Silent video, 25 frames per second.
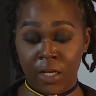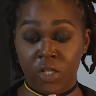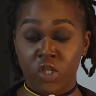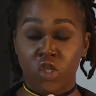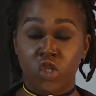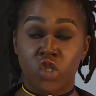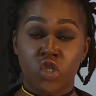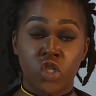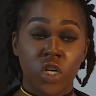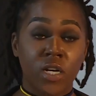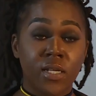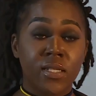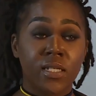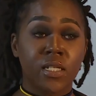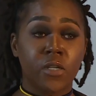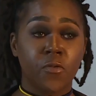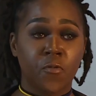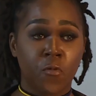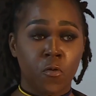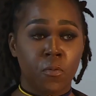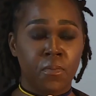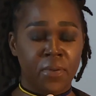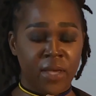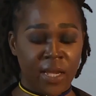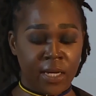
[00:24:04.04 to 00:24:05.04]
just
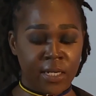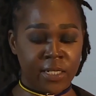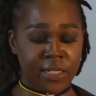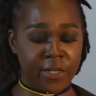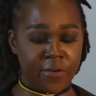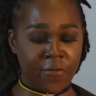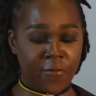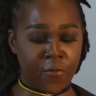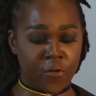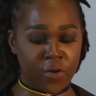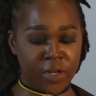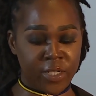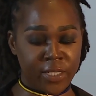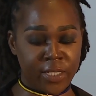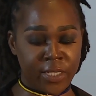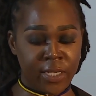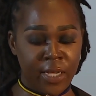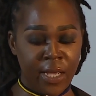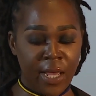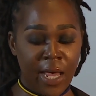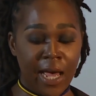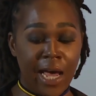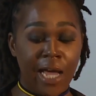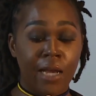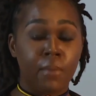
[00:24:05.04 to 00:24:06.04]
for being different
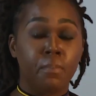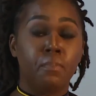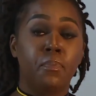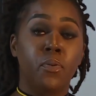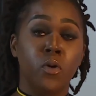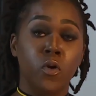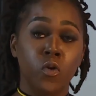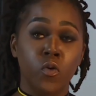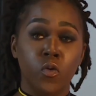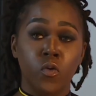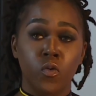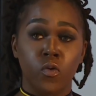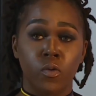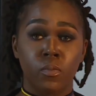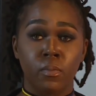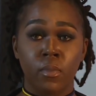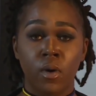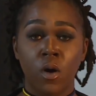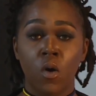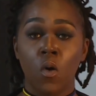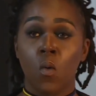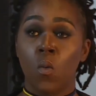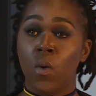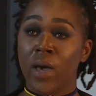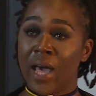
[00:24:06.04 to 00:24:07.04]
and bloom
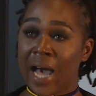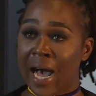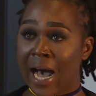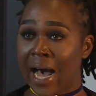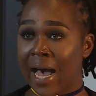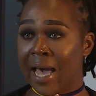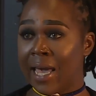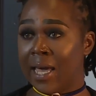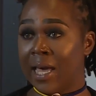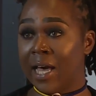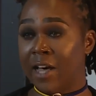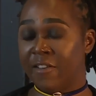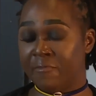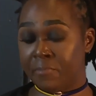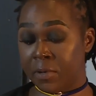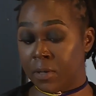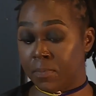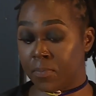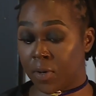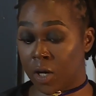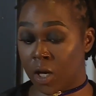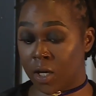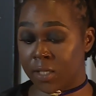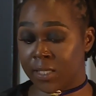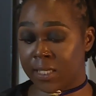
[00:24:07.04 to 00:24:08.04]
where I have been
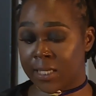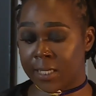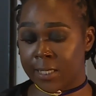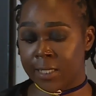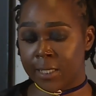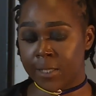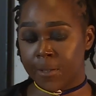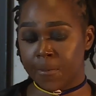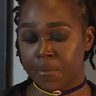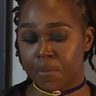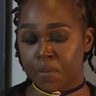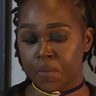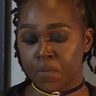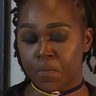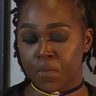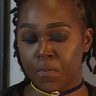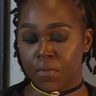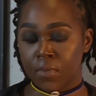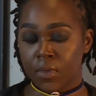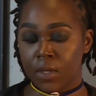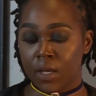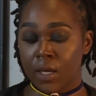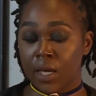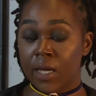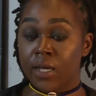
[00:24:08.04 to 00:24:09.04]
planted.
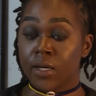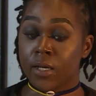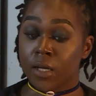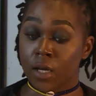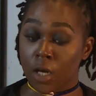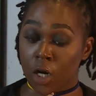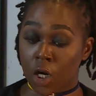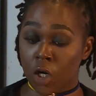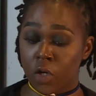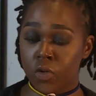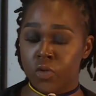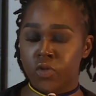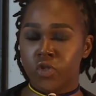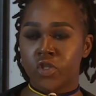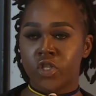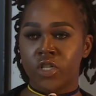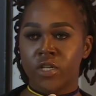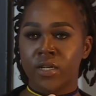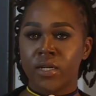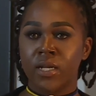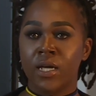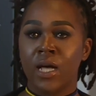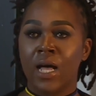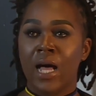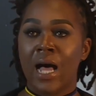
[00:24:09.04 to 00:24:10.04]
In
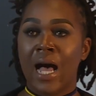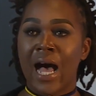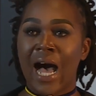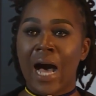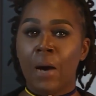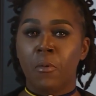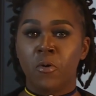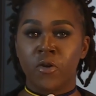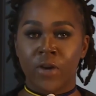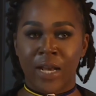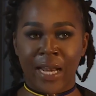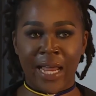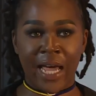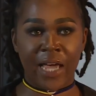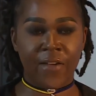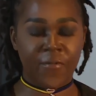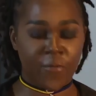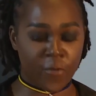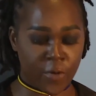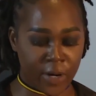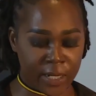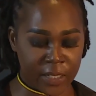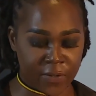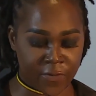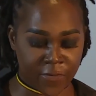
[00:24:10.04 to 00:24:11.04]
conclusion, I would like
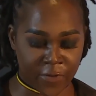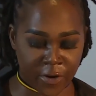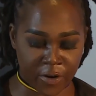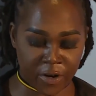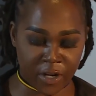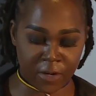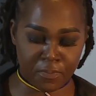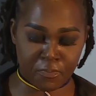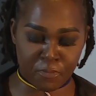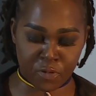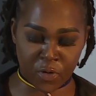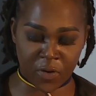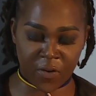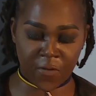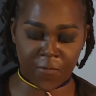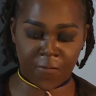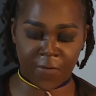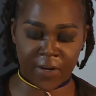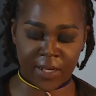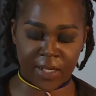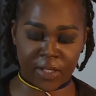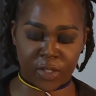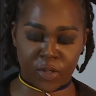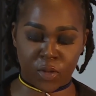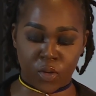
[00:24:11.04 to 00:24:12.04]
for us very
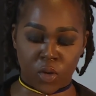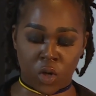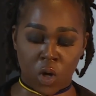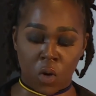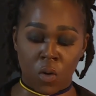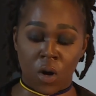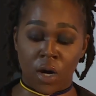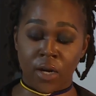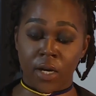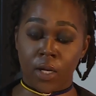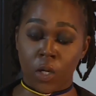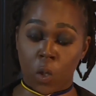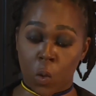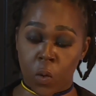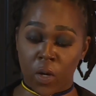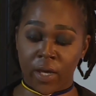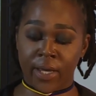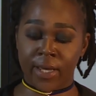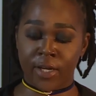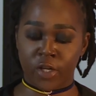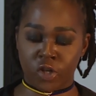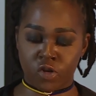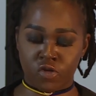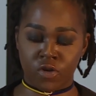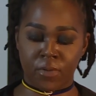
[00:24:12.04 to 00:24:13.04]
briefly to go on a
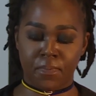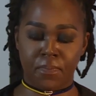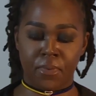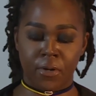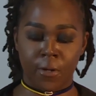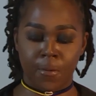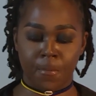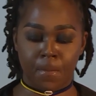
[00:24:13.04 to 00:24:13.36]
quick trip.